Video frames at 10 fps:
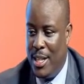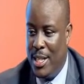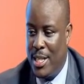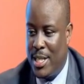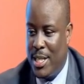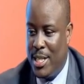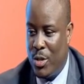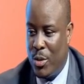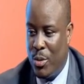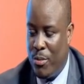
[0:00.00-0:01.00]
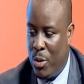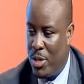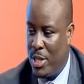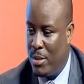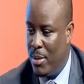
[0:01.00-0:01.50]
It's of
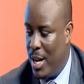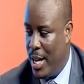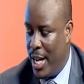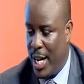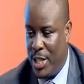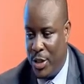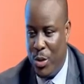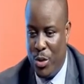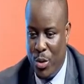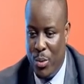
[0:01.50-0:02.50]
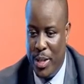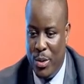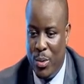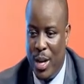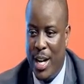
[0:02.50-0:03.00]
course, like I told you, we
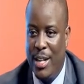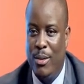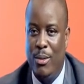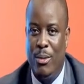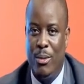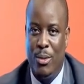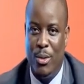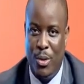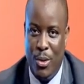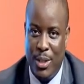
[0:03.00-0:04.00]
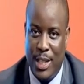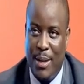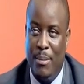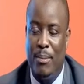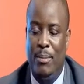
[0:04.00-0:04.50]
do handle
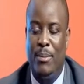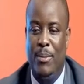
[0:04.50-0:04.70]
long-term